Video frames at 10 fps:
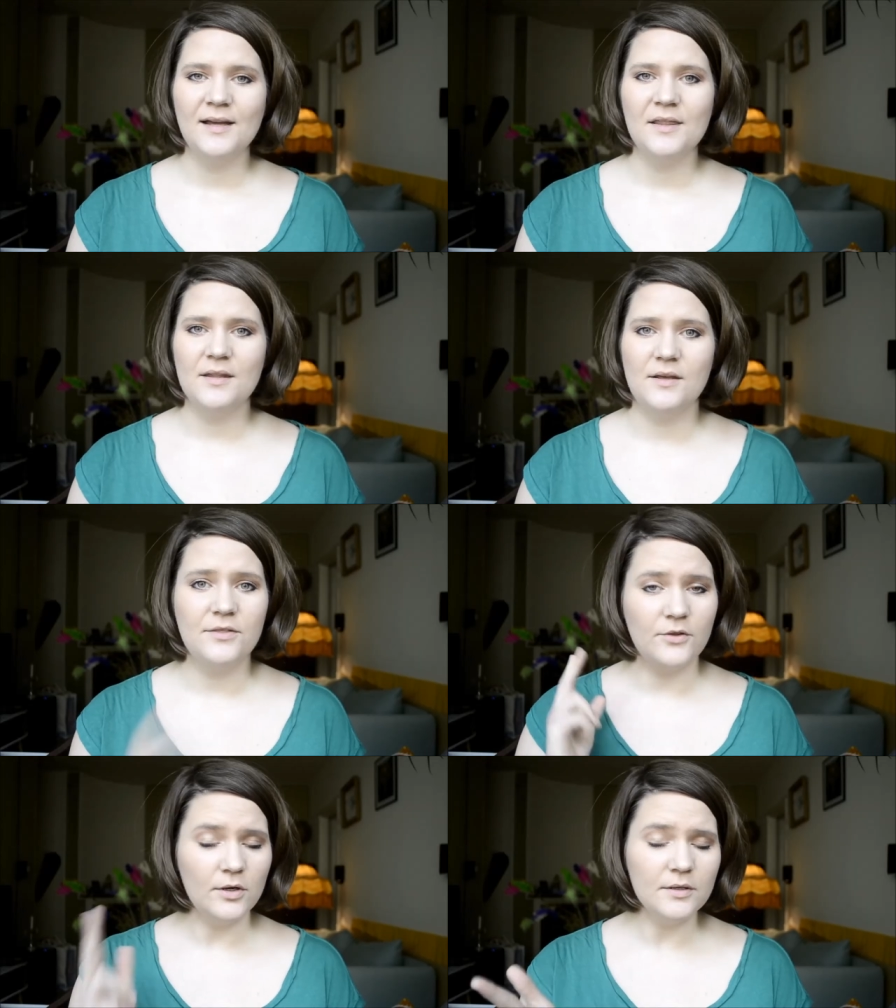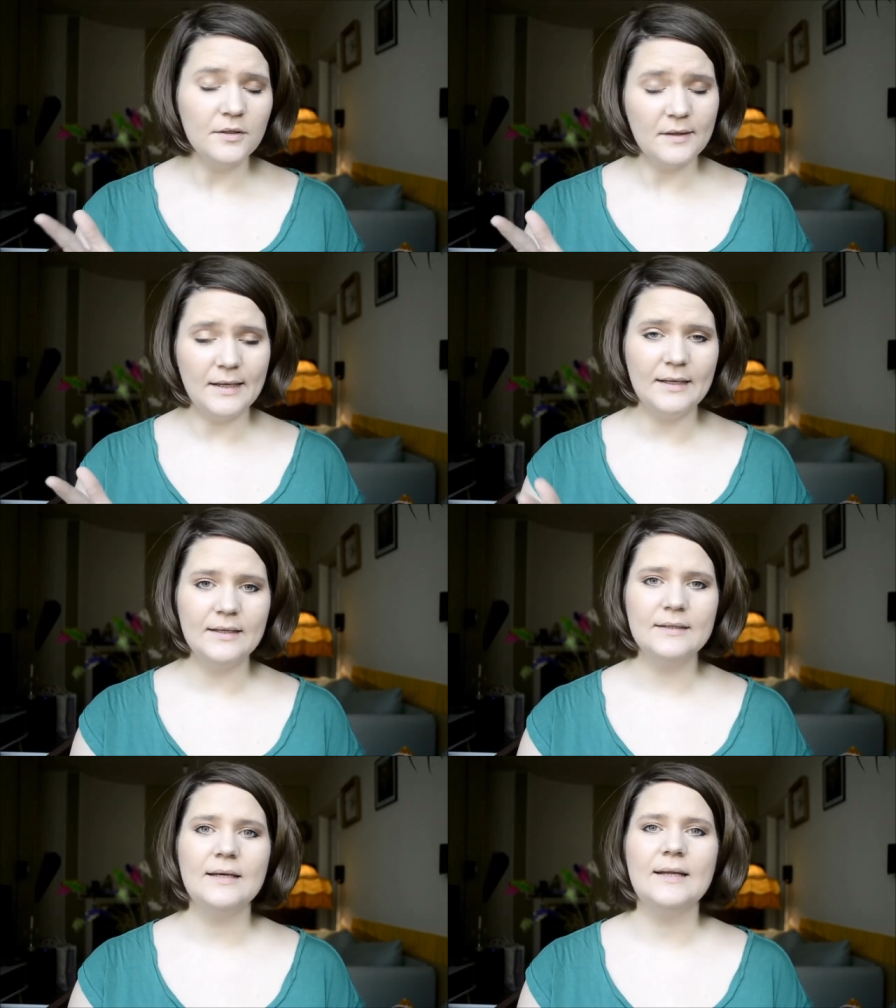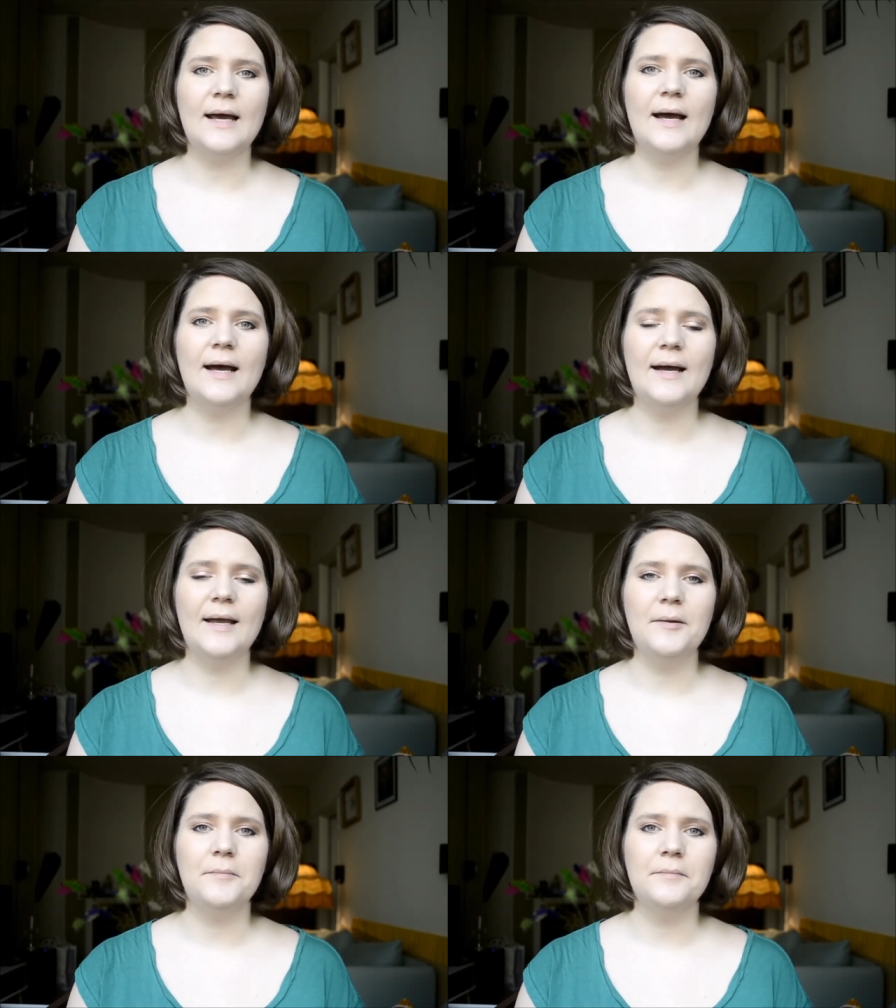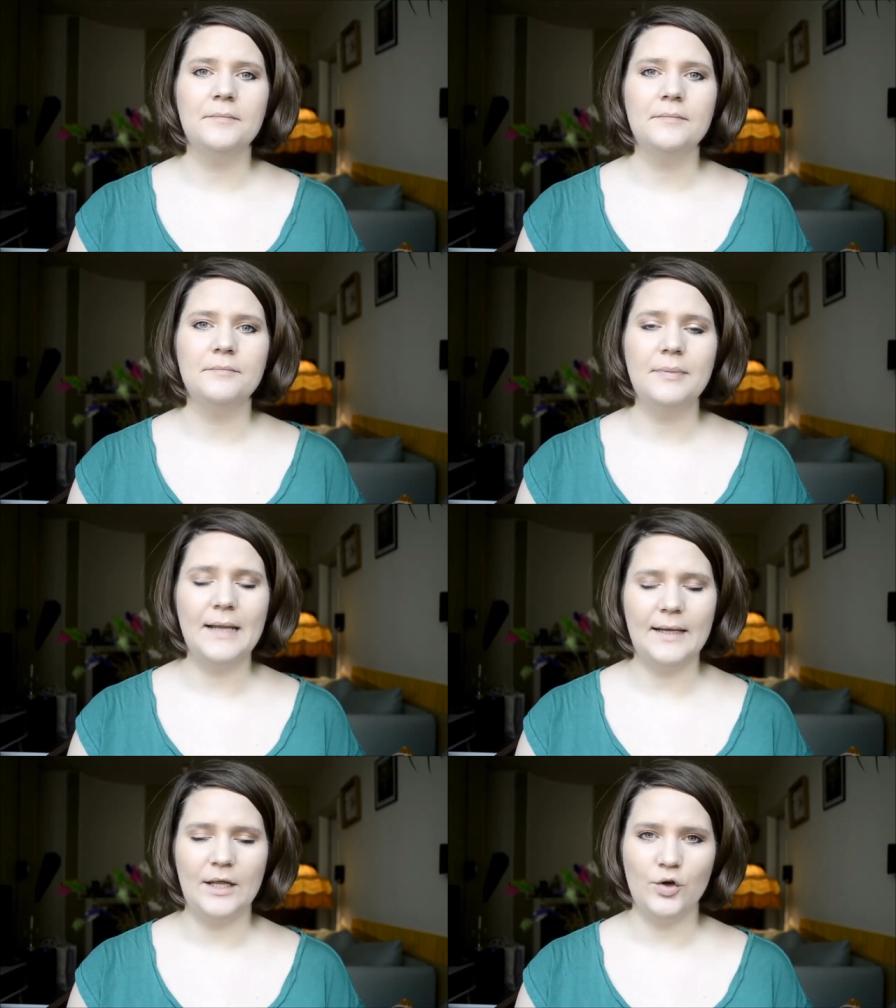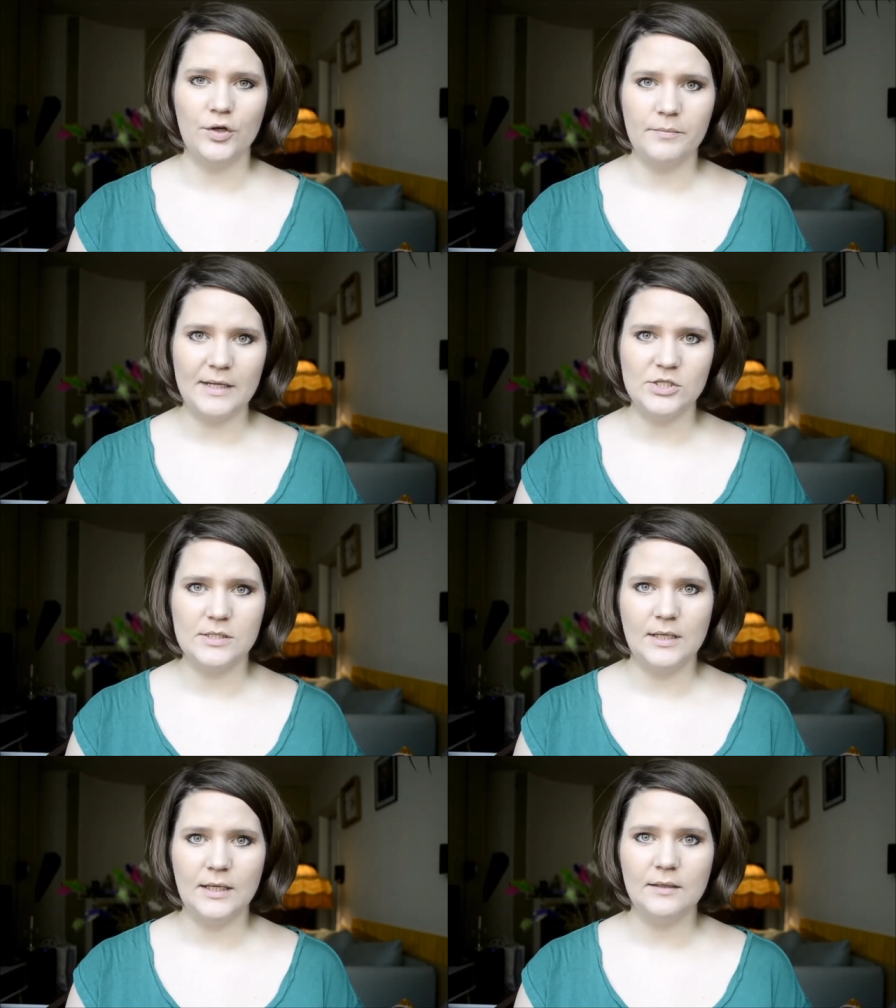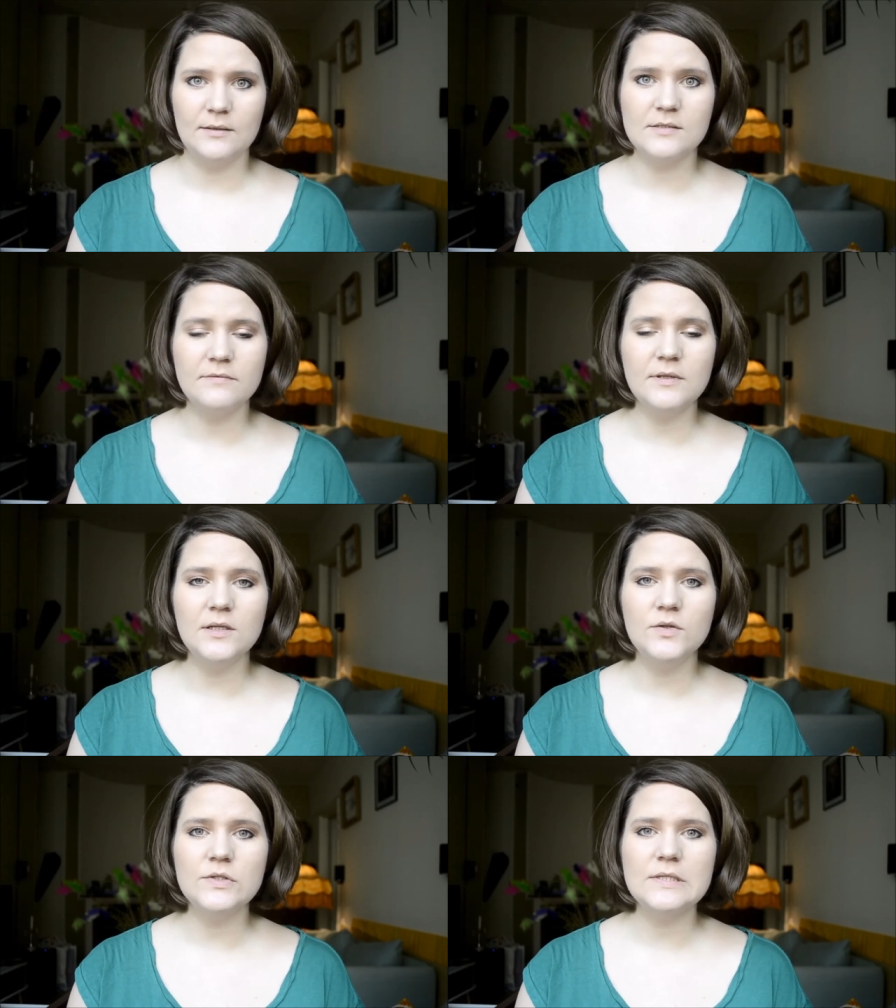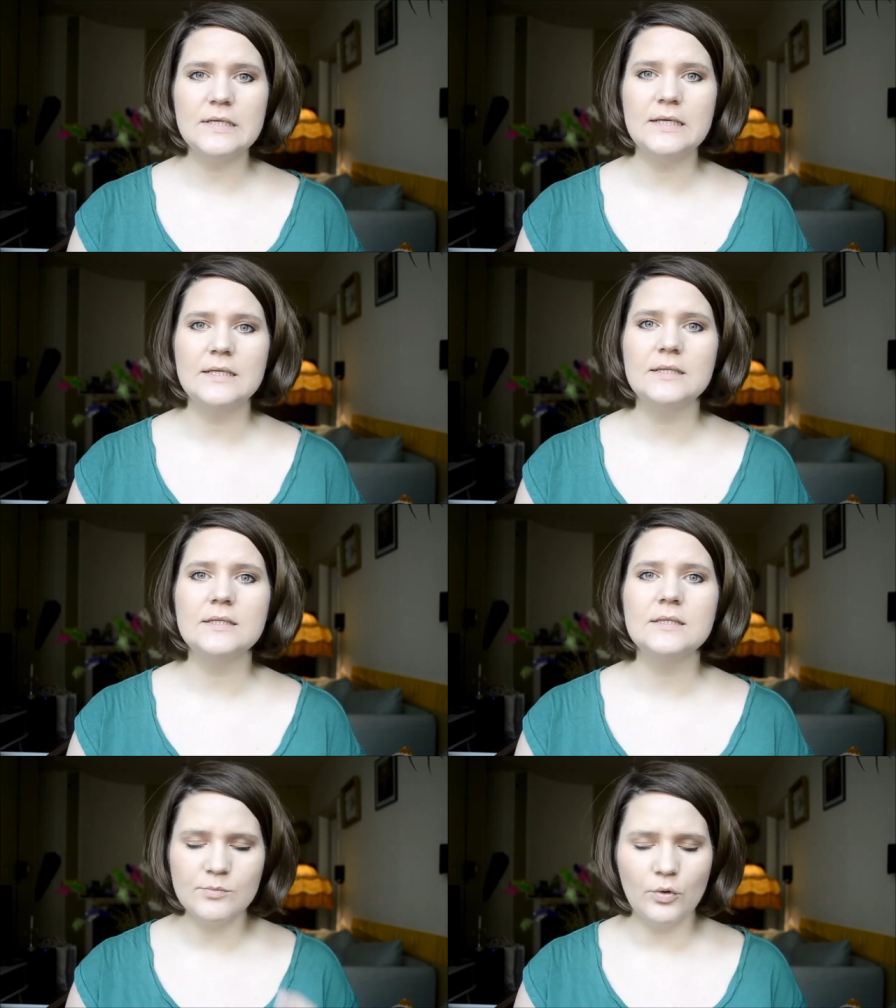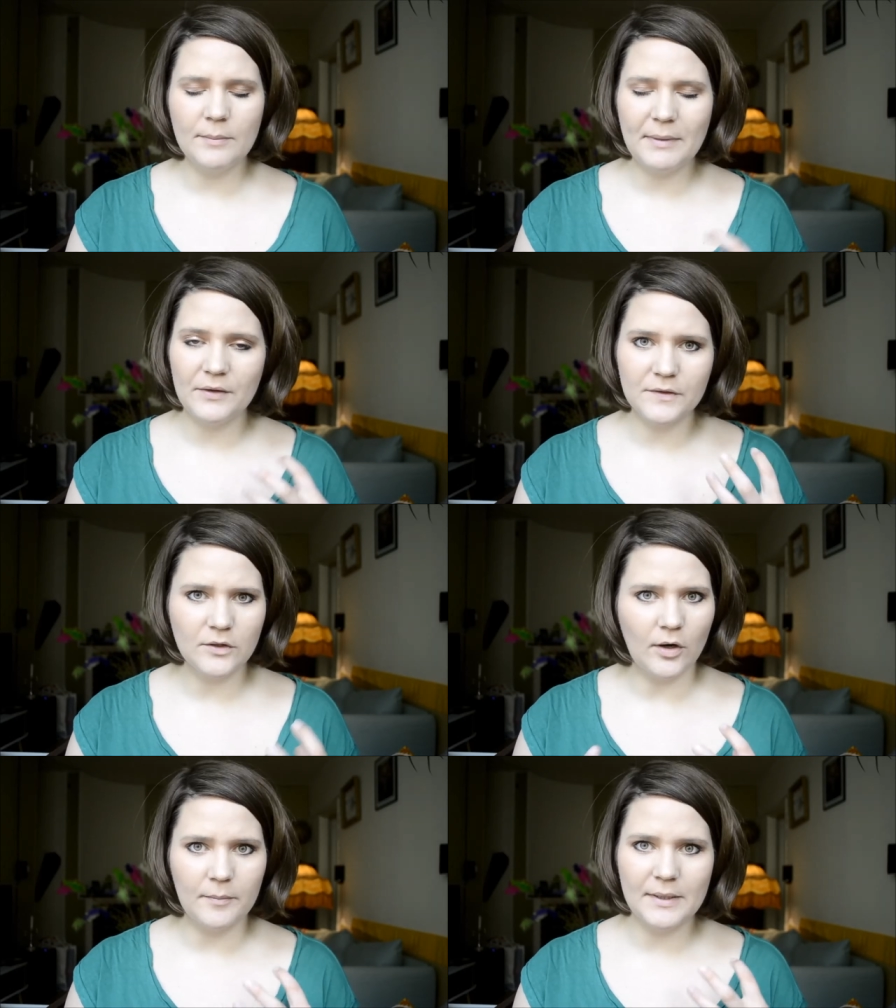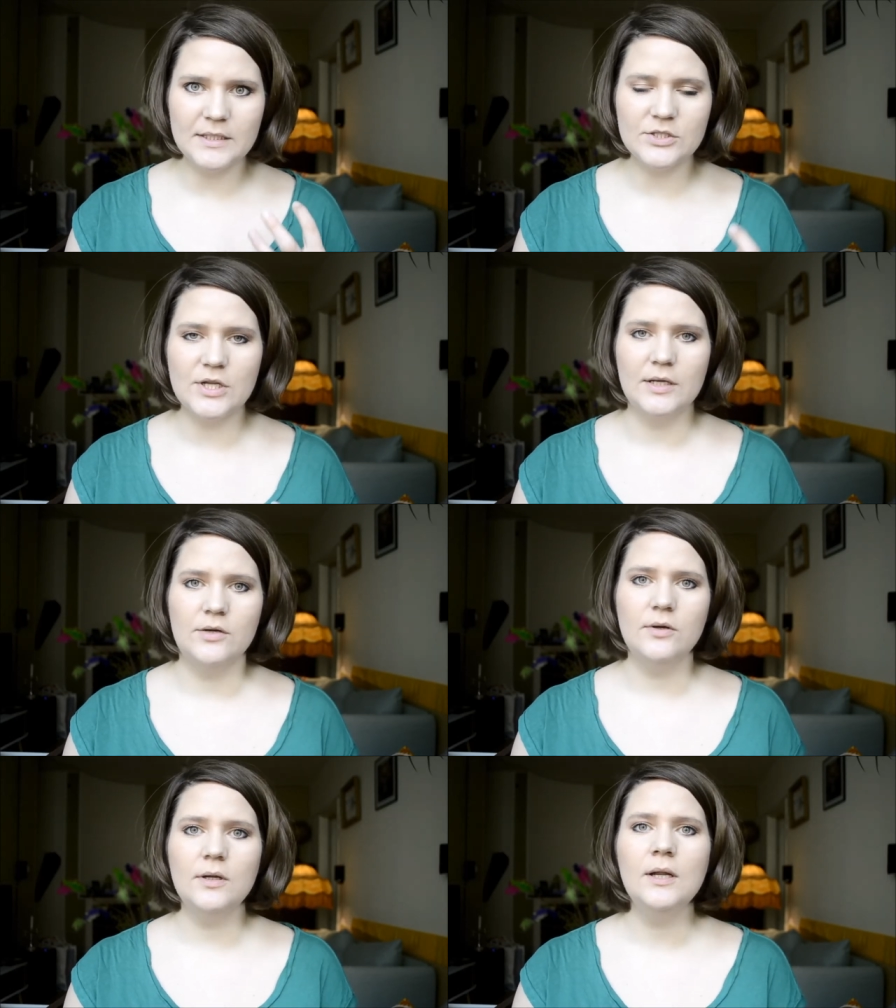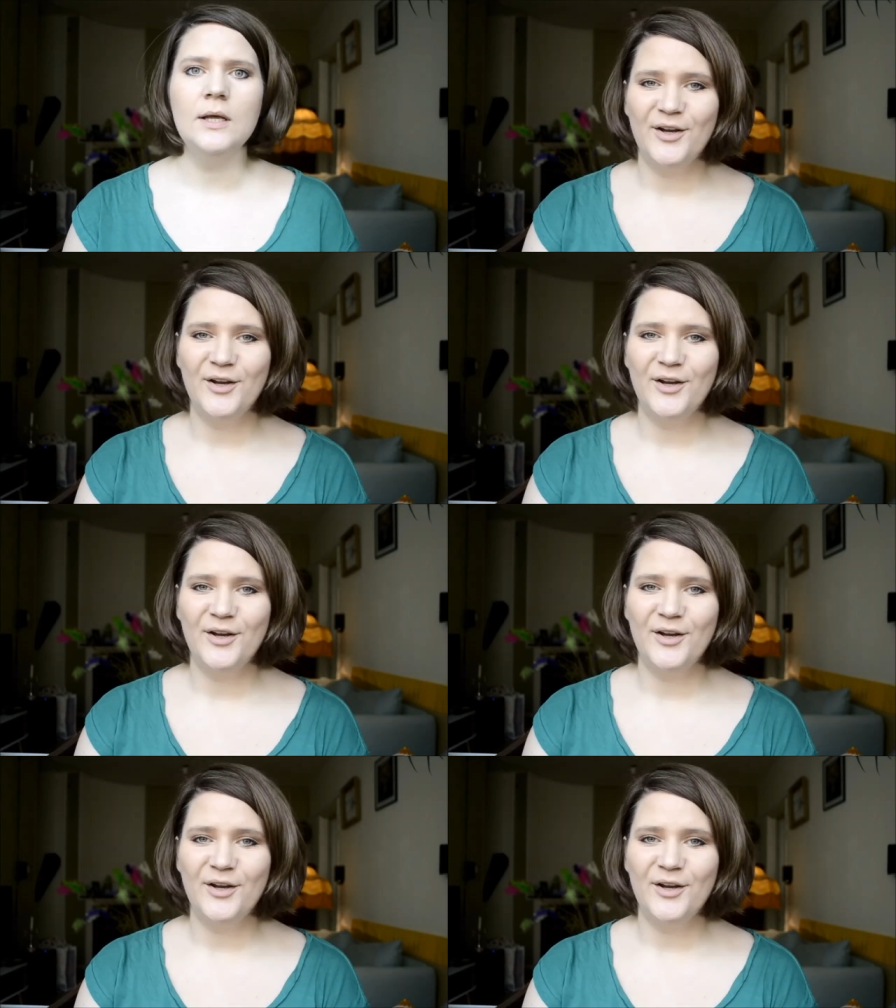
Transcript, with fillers: The third thing that I'm planning on mentioning in these videos is more about the garment in general.